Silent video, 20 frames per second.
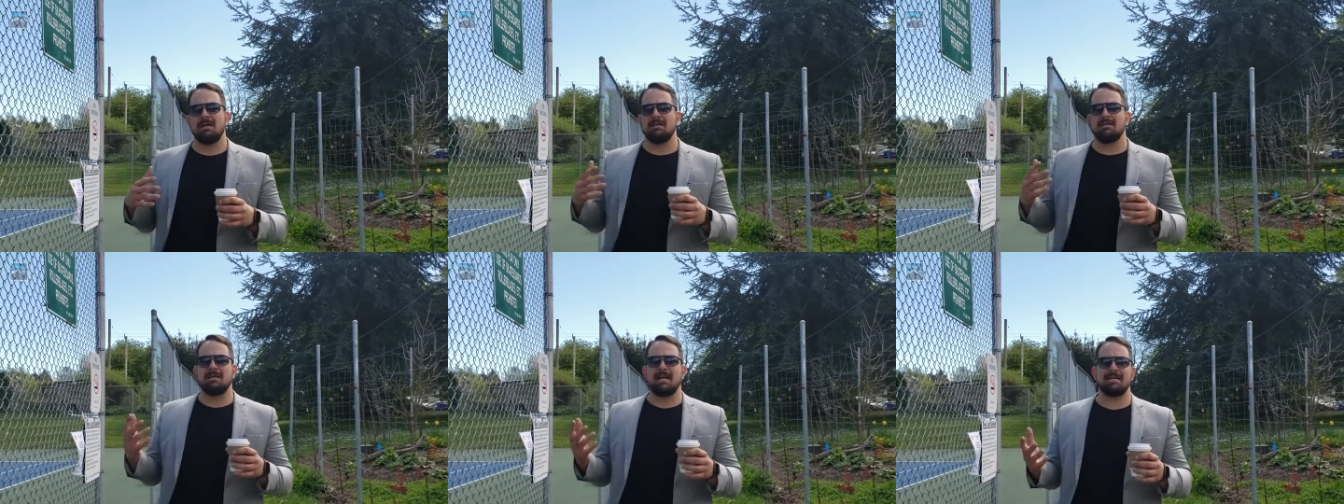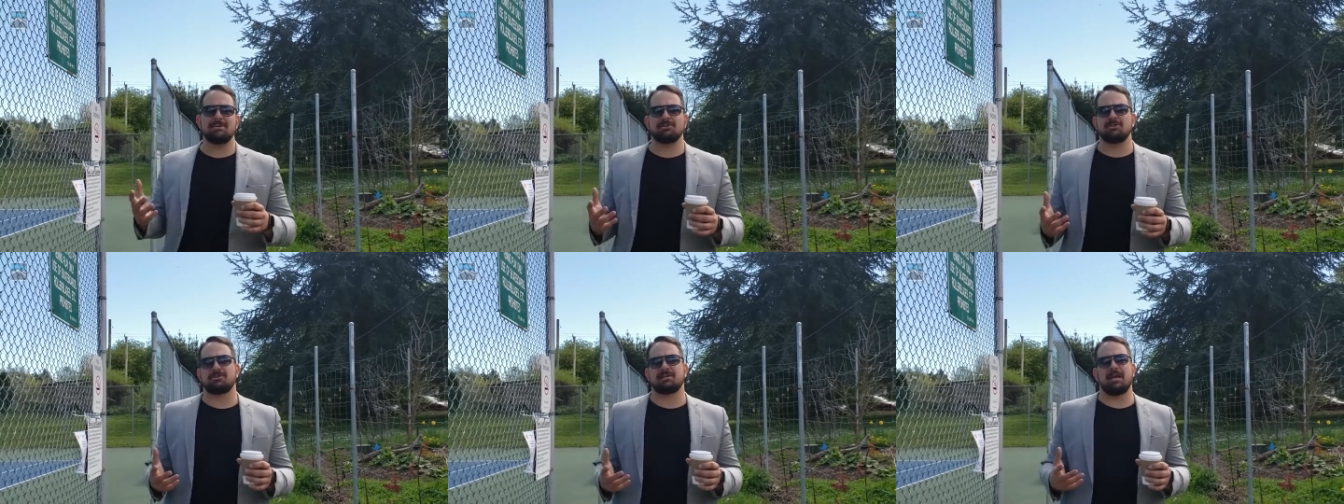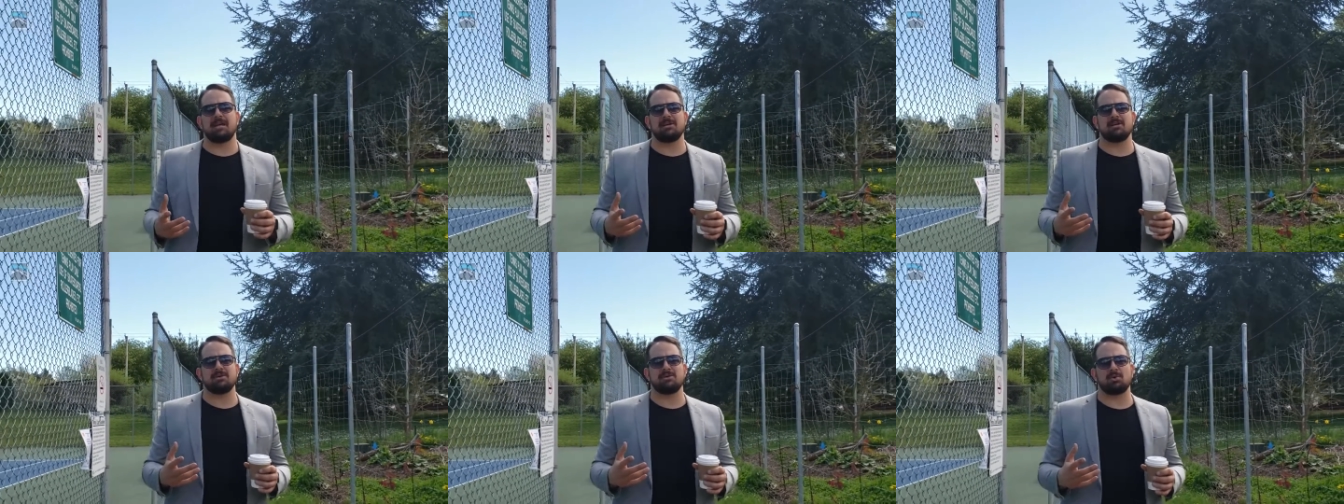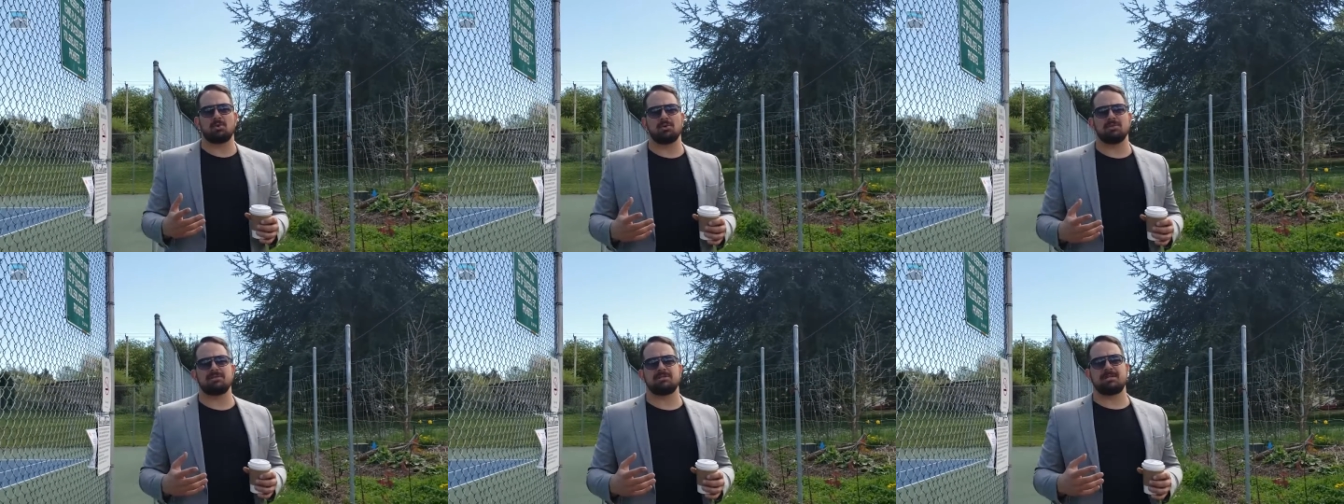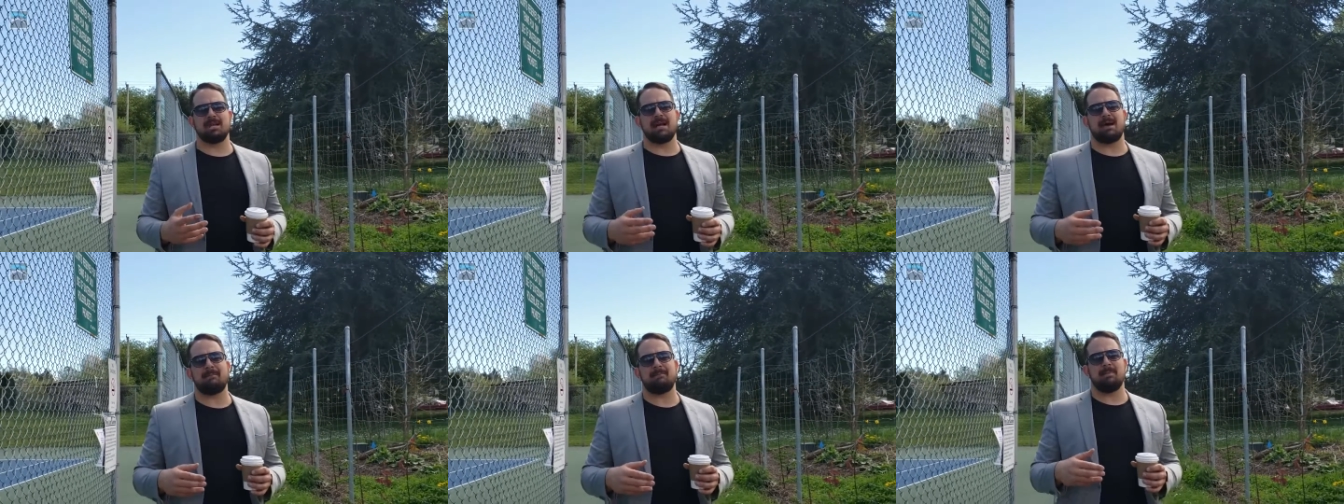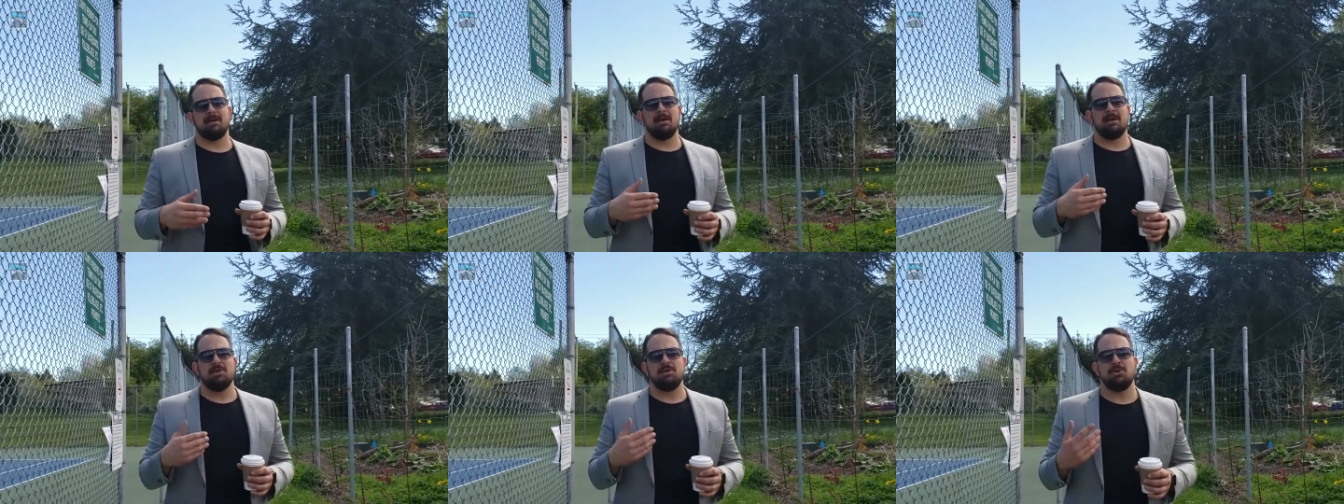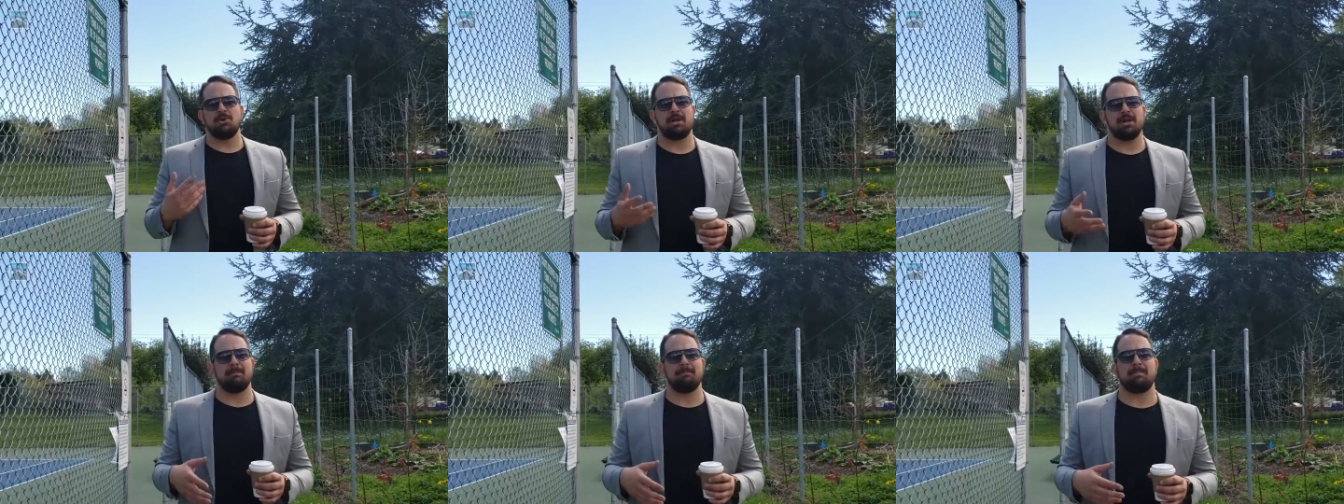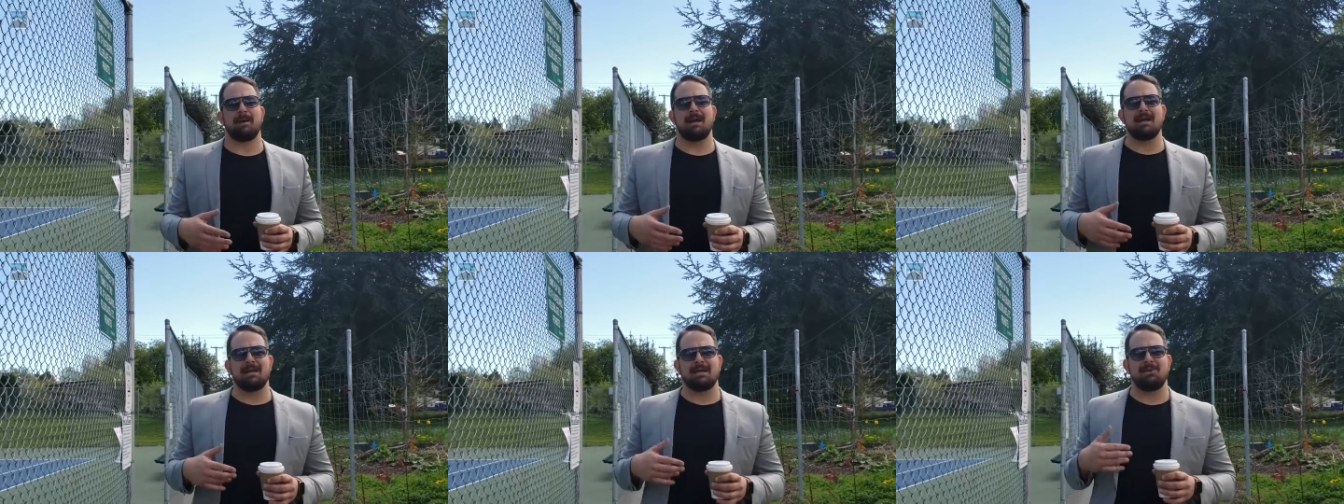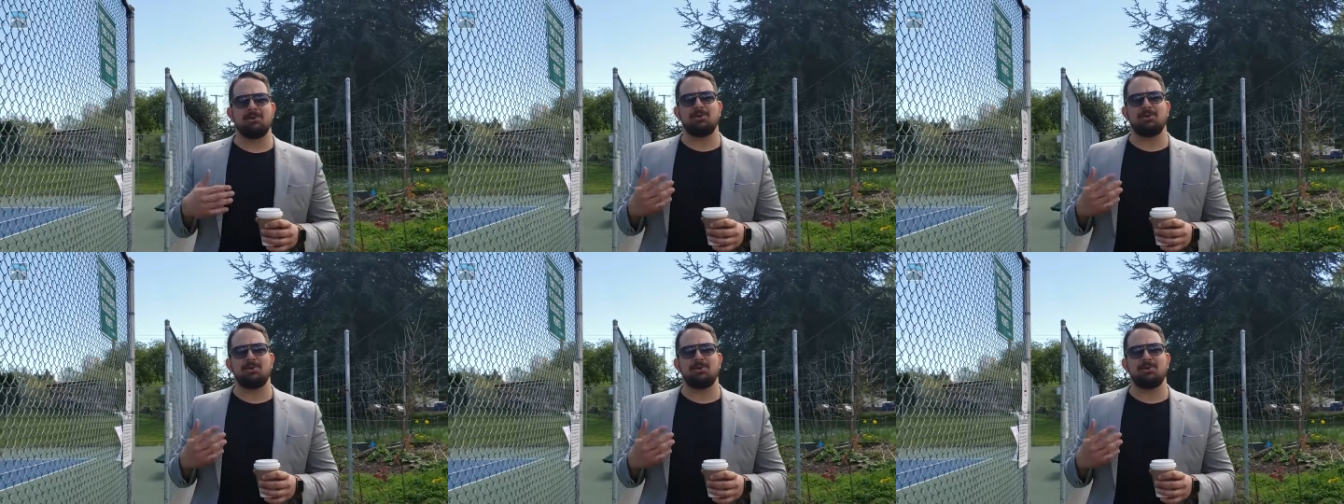Nature's at your doorstep. You can bike,